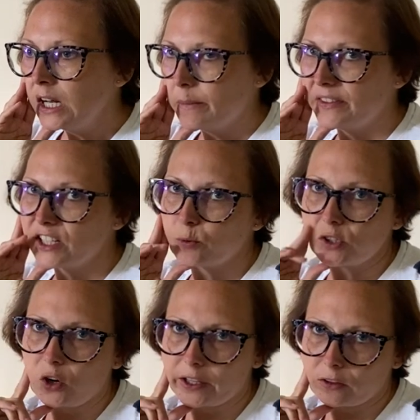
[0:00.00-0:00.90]
But this was
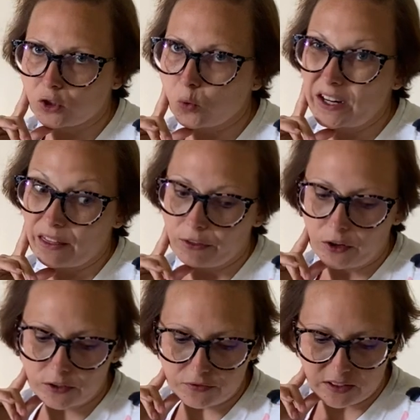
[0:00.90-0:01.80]
like the
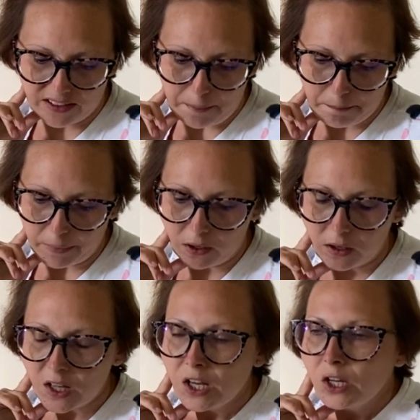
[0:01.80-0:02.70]
23rd of December.
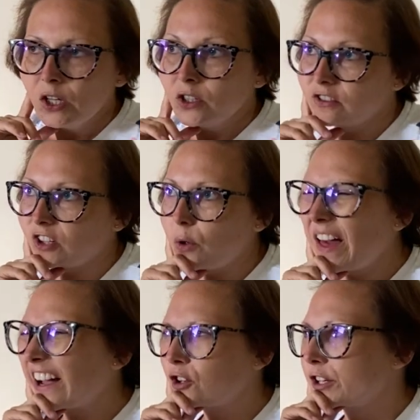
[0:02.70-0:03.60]
So
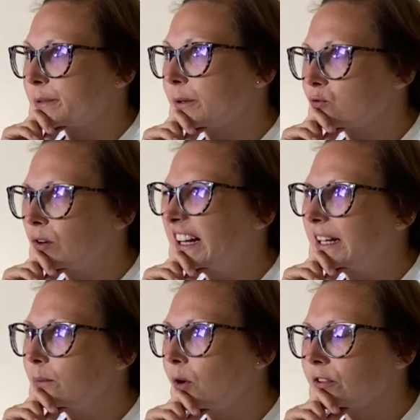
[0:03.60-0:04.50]
that Christmas
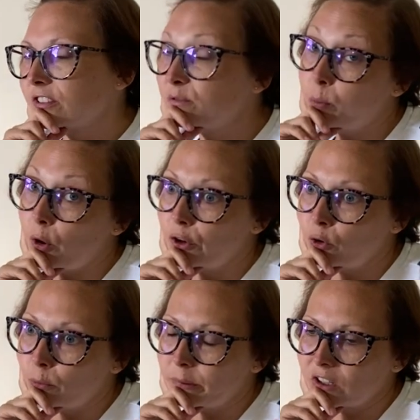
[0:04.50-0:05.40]
really was
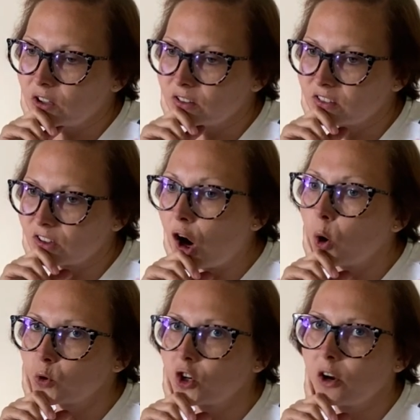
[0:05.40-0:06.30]
spoilt because the
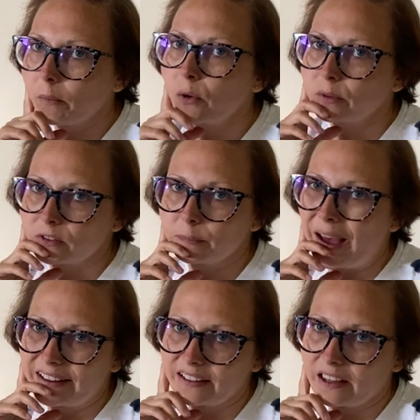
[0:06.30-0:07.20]
whole time I was
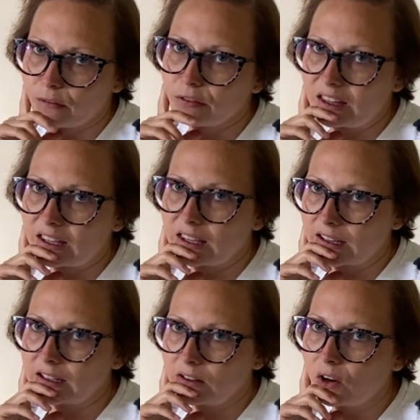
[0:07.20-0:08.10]
panicking,
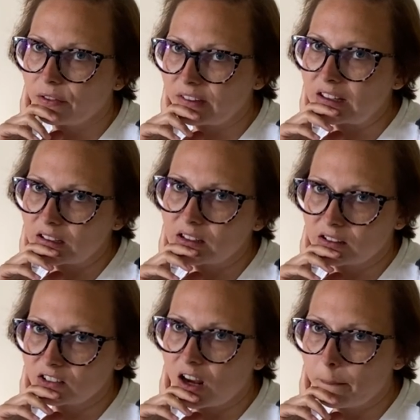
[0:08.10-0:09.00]
thinking, I think
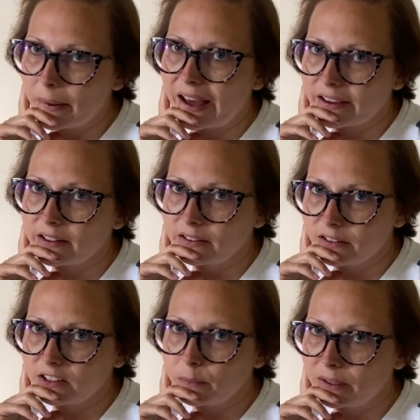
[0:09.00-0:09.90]
it's come back and
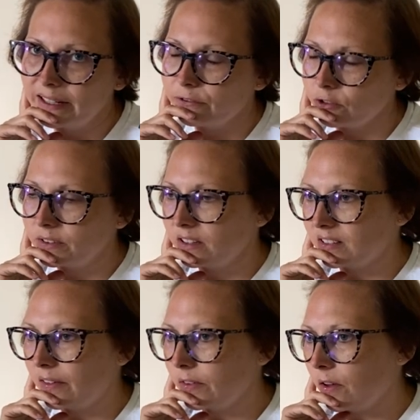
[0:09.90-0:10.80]
it's in my liver and this,
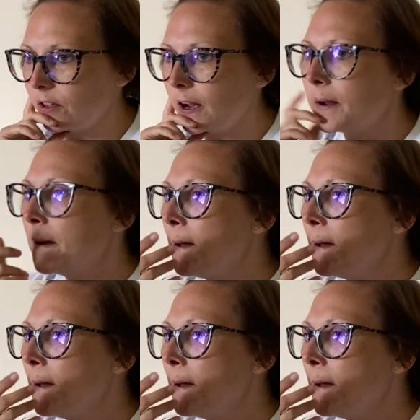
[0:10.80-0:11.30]
that, and the other.